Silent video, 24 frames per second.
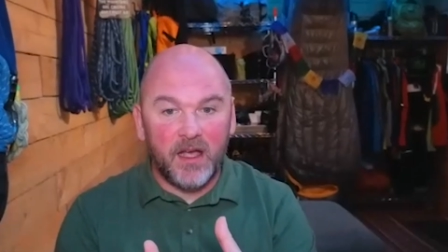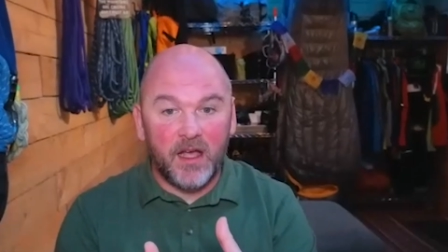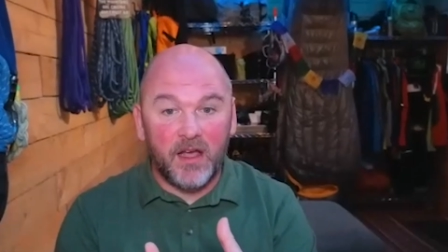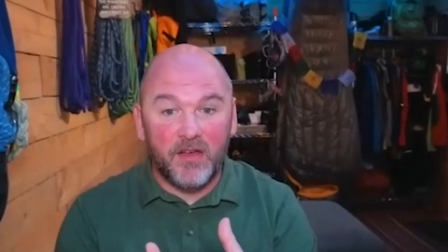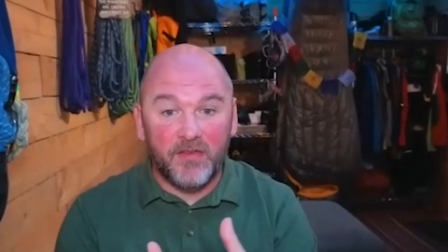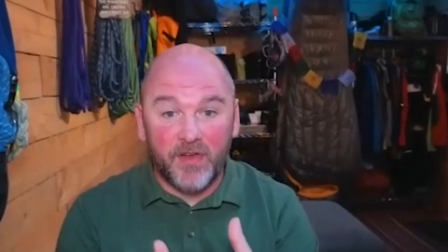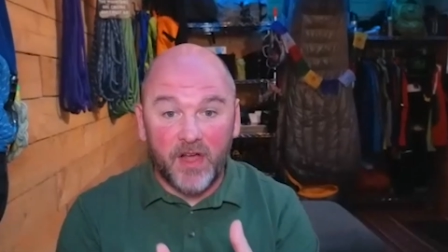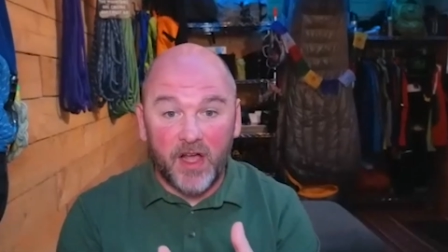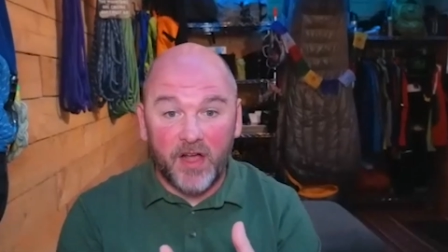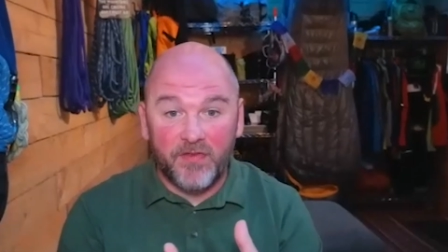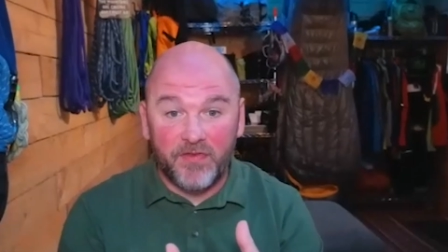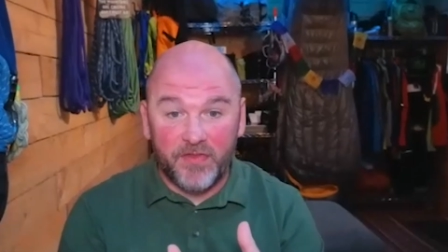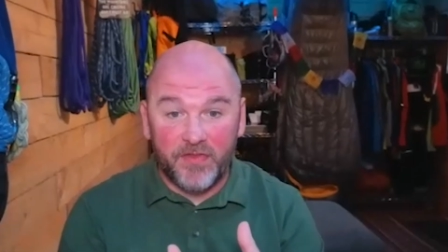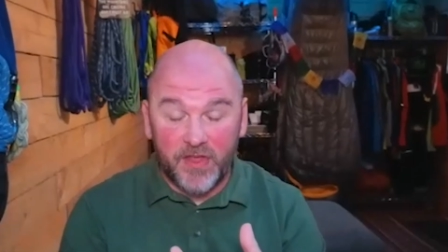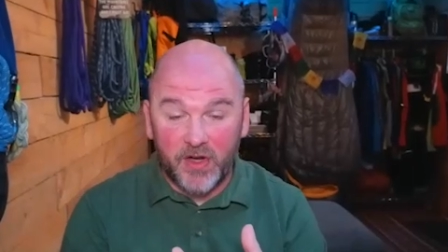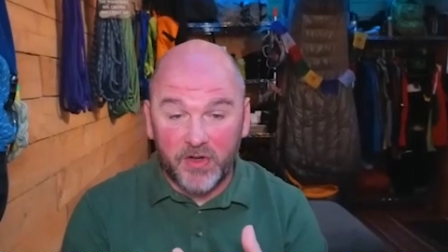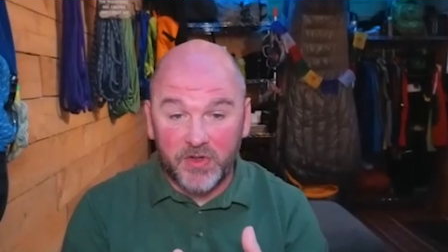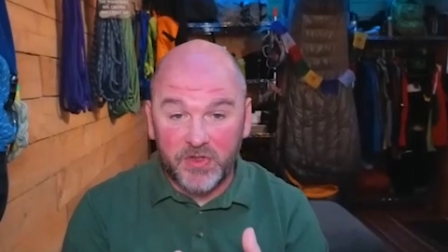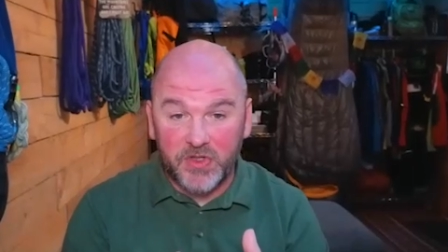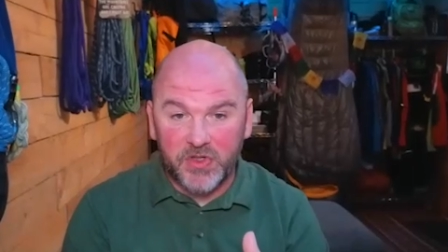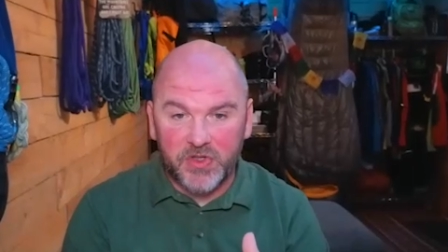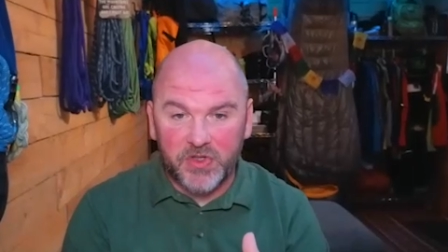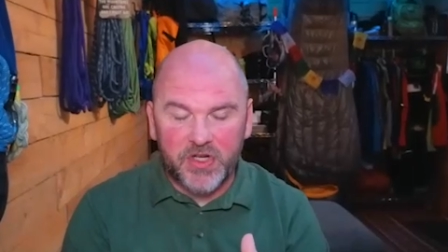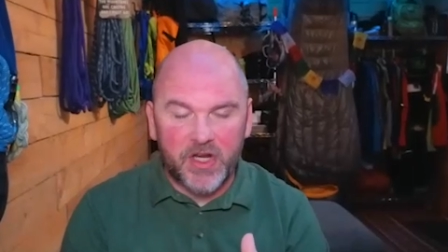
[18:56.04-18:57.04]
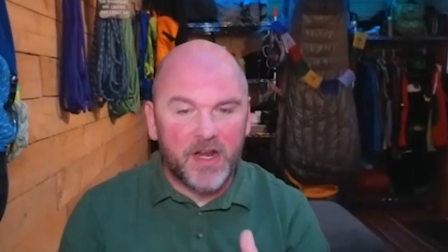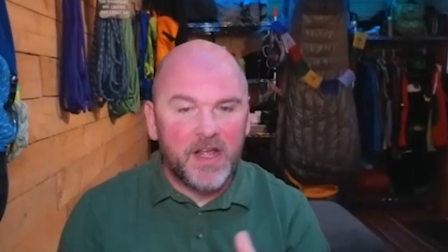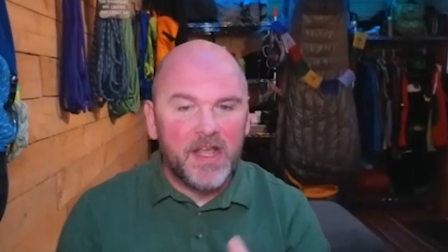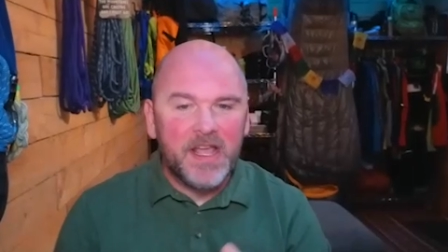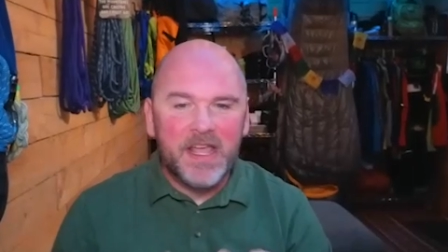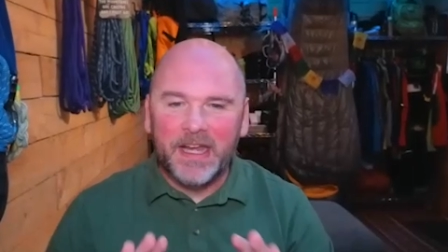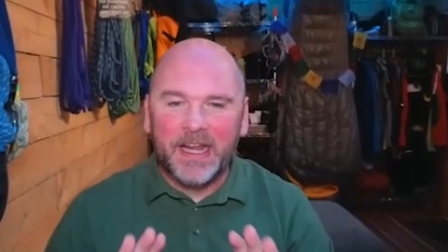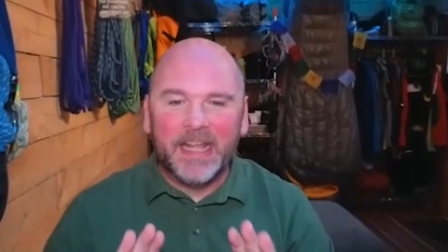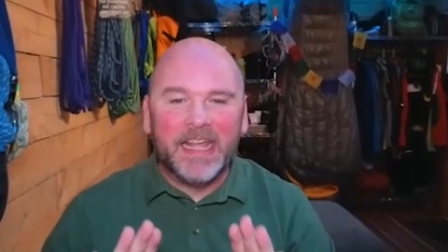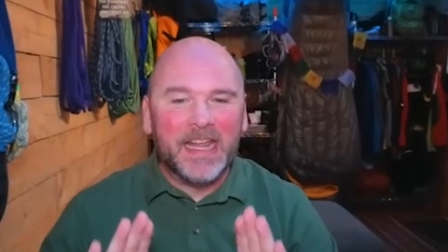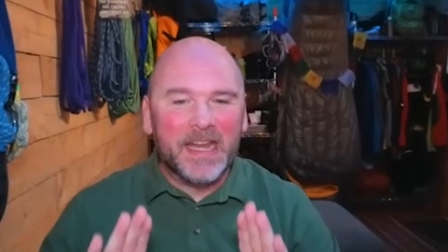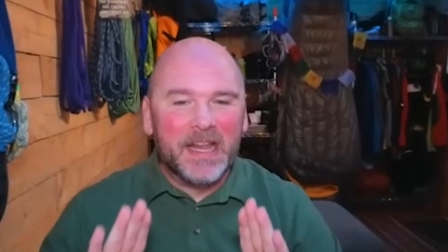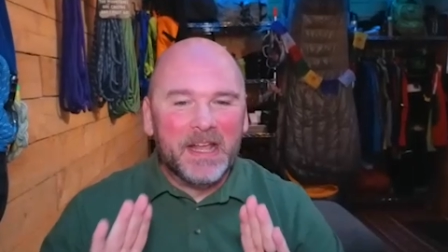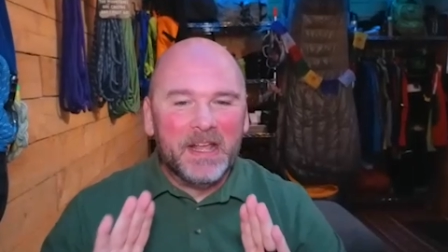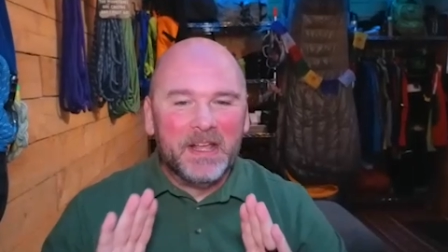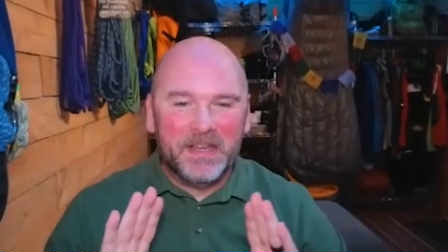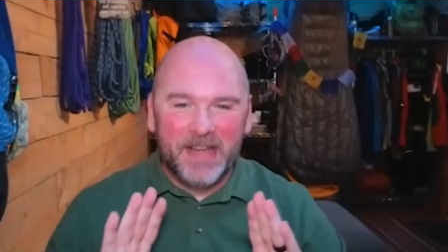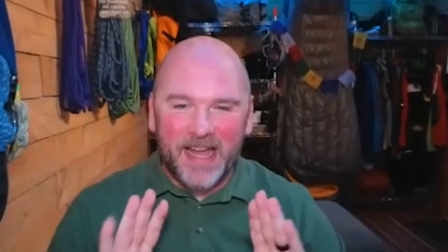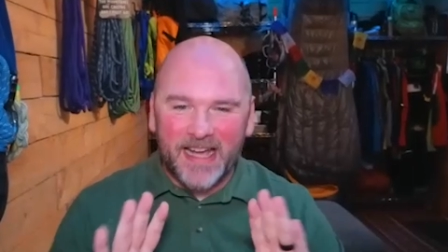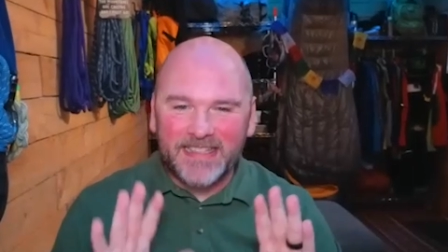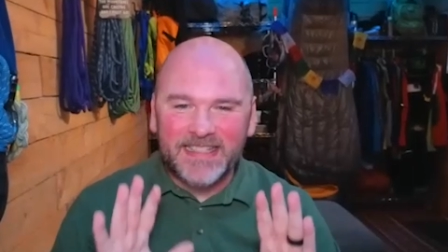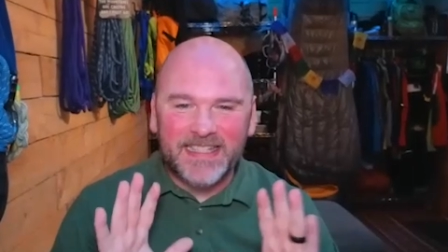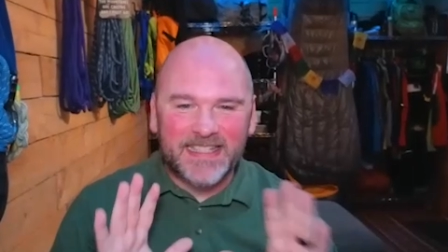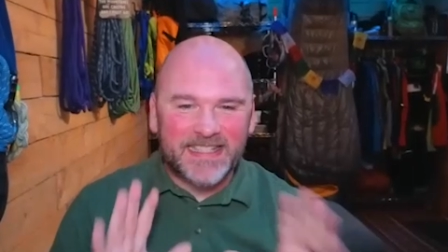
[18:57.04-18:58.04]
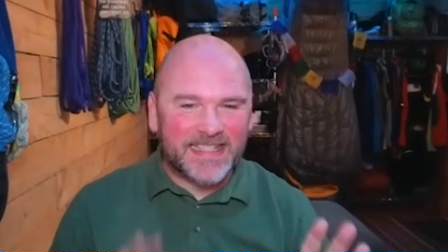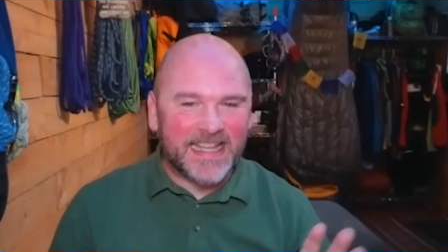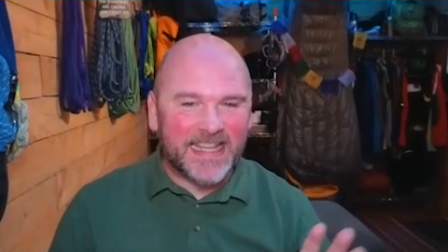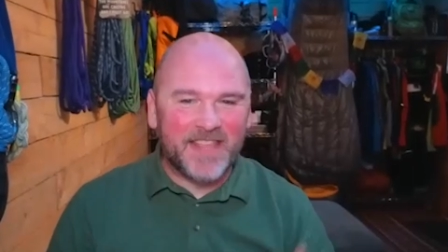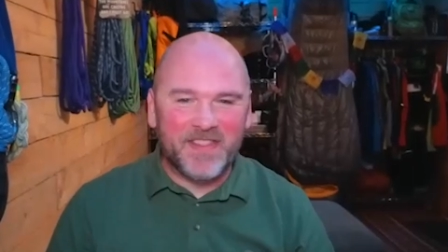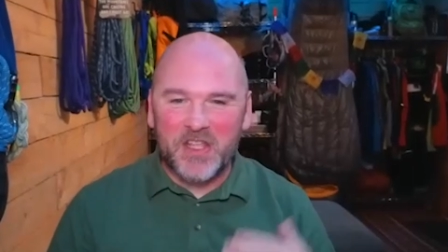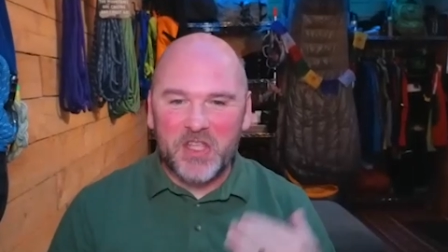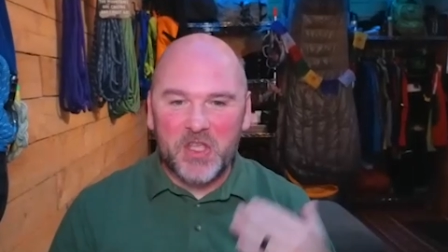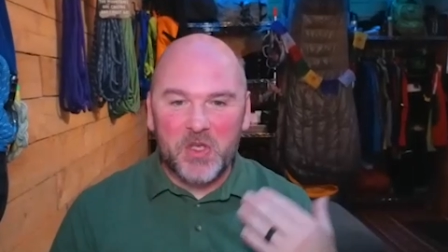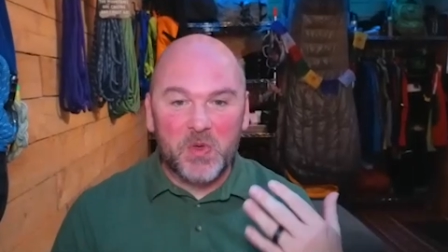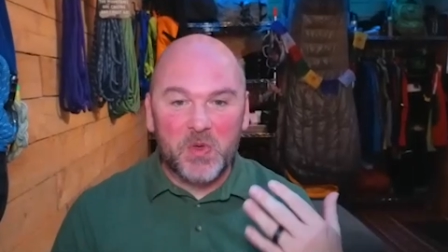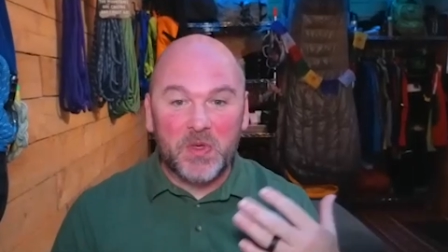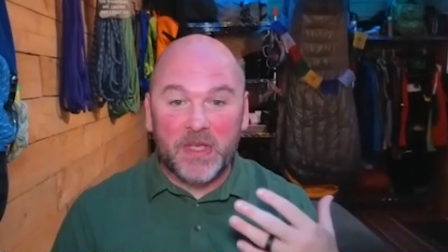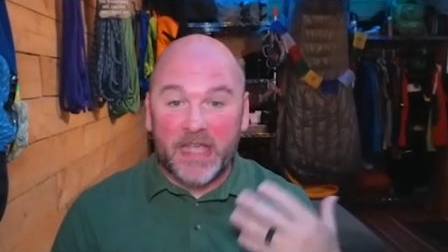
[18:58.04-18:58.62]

of those you're sharing. And again, not to say that you